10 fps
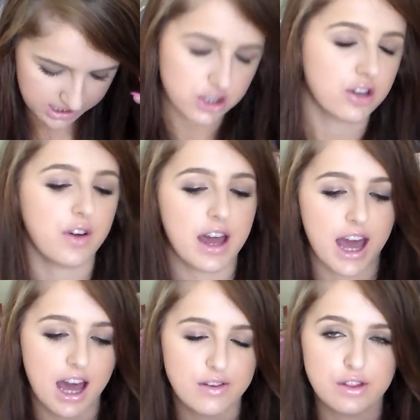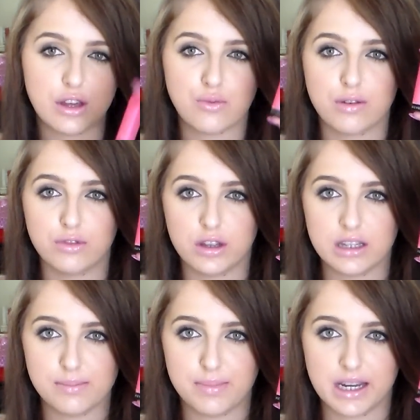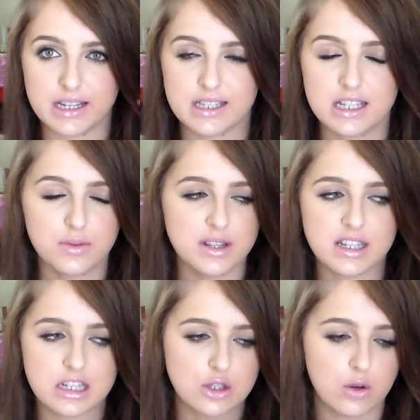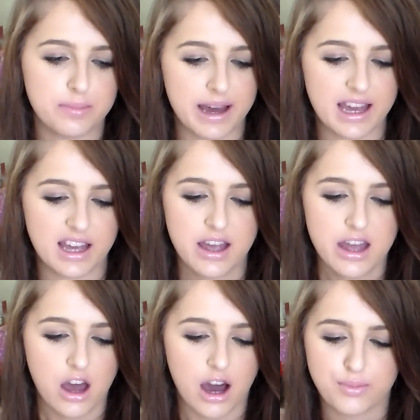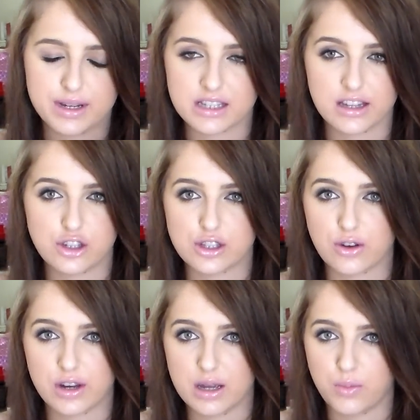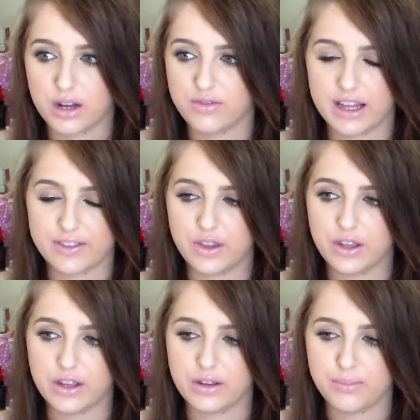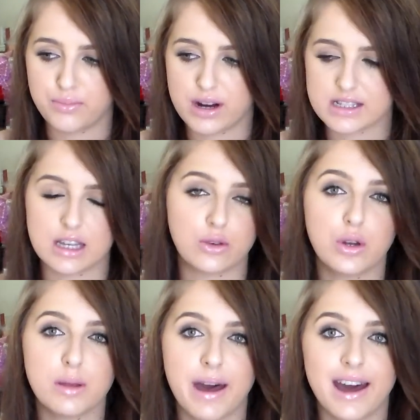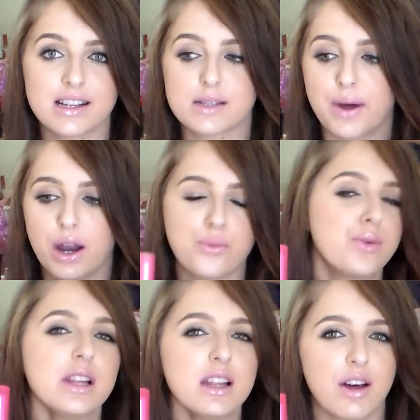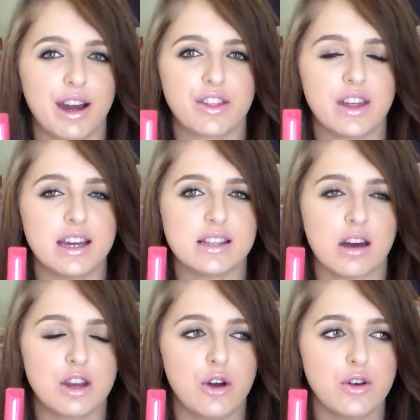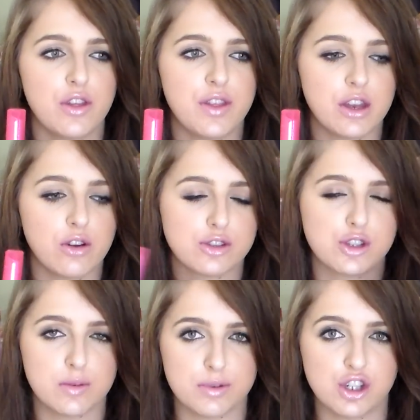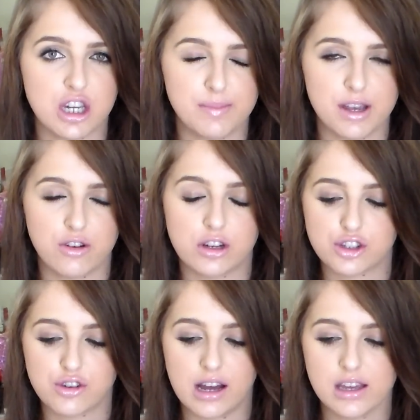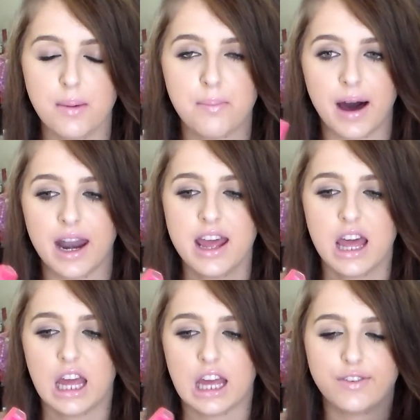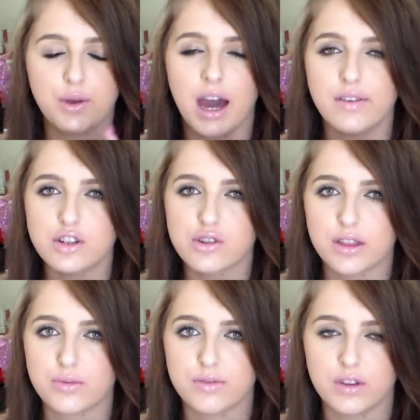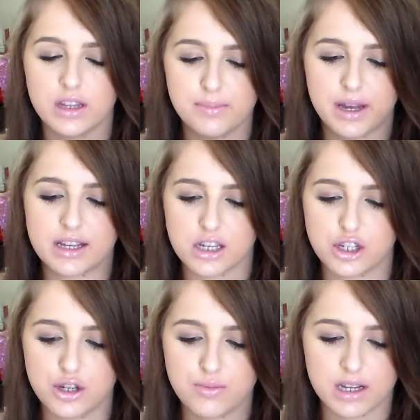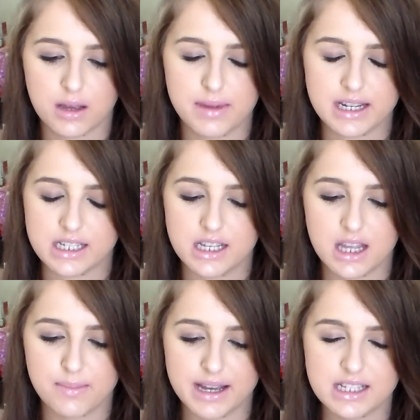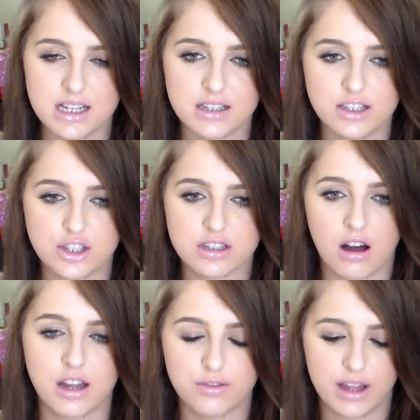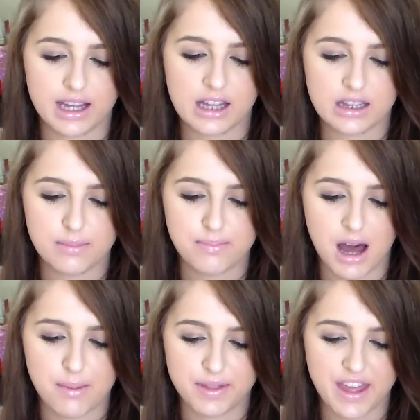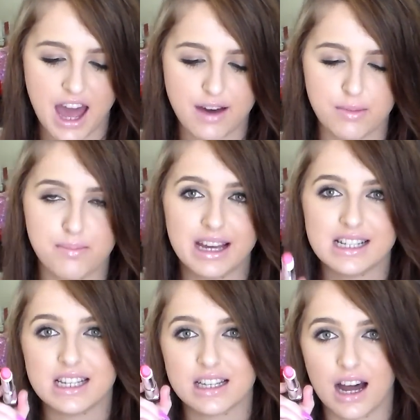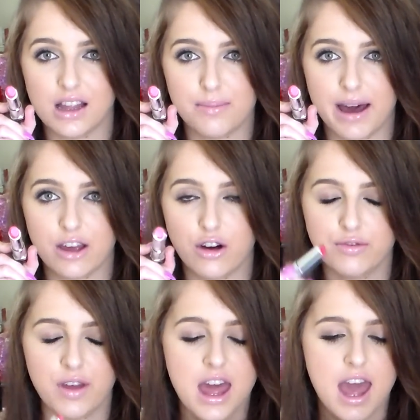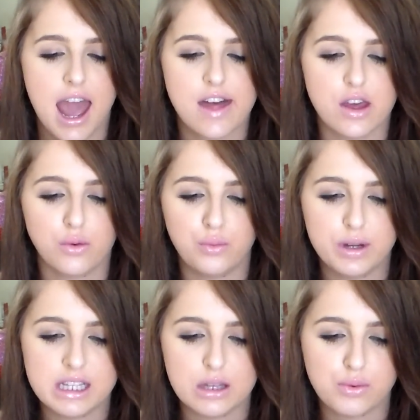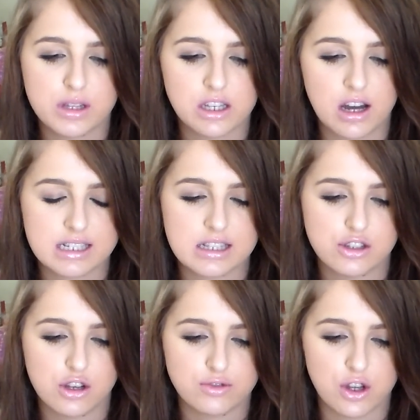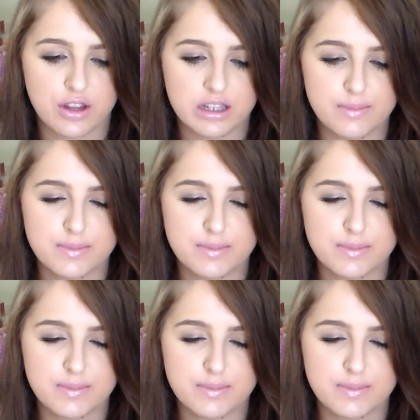next off I have the Revlon Lip Butters. This one's in Sorbet. I recently just got it in one of like the Priceline goodie bags, but I really like these. I know that they're not super cheap here in Australia, but if you haven't tried the Revlon Lip Butters, I do recommend it. They're basically just kind of like a lip balm, but they have amazing color payoff, and they're really, really nice and soft on the